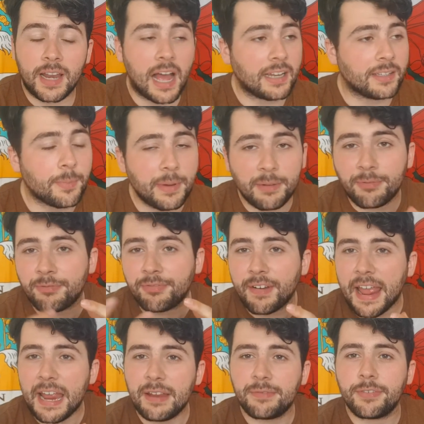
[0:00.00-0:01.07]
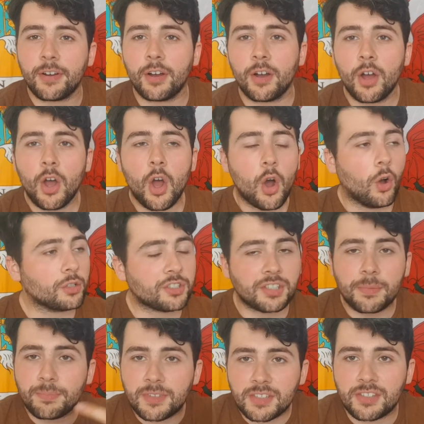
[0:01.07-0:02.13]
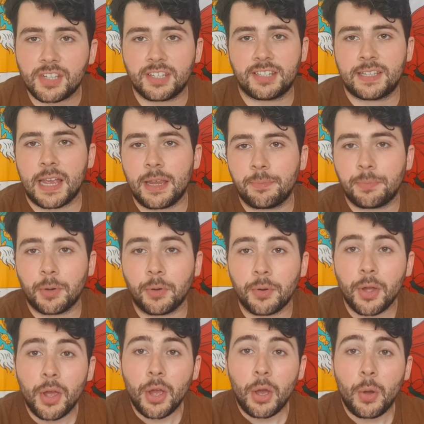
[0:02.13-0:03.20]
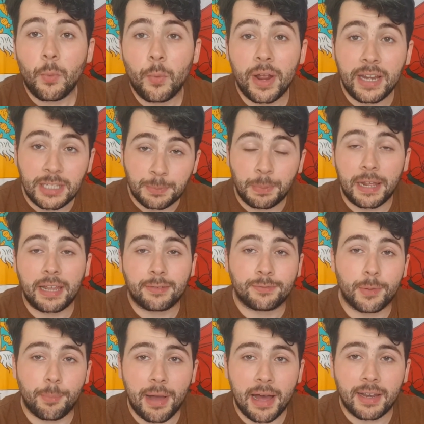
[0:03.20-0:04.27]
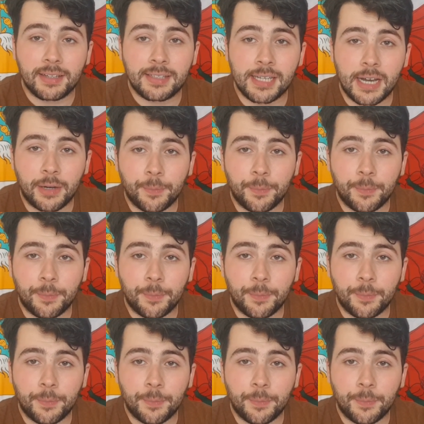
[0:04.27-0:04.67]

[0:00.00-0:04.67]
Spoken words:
add a bit of flavour or something to the table when he's playing for Bala Town.